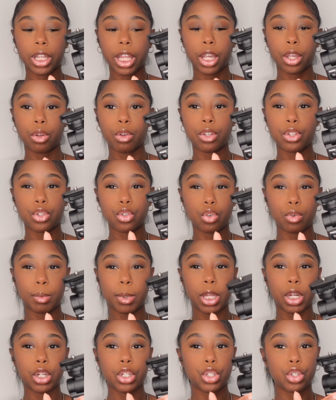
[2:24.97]
Like, you can zoom
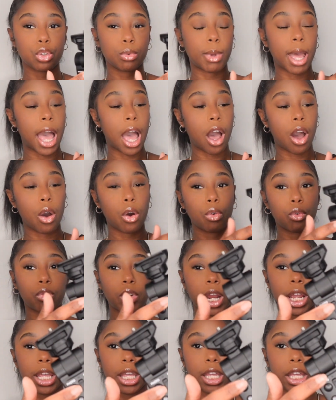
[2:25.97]
in or zoom out
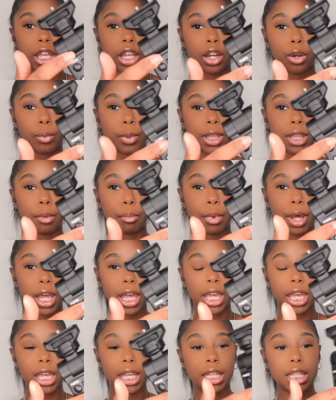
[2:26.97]
right here with the
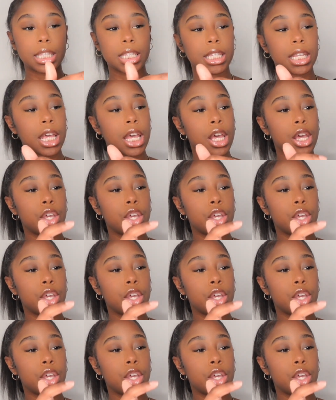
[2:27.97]
buttons.